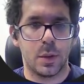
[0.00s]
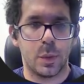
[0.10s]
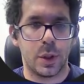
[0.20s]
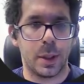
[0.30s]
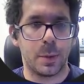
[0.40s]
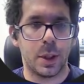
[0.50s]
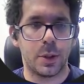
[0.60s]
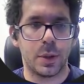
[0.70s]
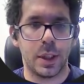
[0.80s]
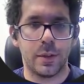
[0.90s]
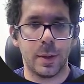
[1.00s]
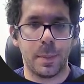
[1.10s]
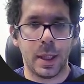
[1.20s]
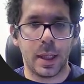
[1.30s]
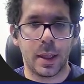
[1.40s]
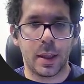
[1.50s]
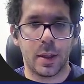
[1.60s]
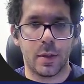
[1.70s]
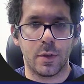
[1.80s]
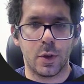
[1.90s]
where I'm going to give the path
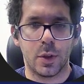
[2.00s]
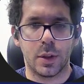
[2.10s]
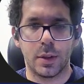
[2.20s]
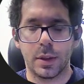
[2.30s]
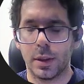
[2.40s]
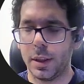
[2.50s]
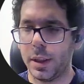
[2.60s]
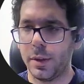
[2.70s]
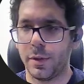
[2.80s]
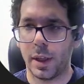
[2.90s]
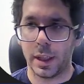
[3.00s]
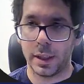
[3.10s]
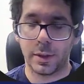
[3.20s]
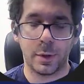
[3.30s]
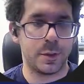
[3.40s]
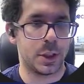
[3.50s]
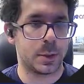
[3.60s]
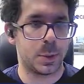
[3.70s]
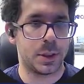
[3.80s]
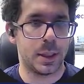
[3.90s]
for the file that we've
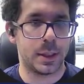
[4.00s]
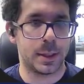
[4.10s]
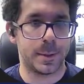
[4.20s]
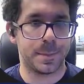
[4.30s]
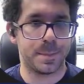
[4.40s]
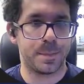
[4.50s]
just presented.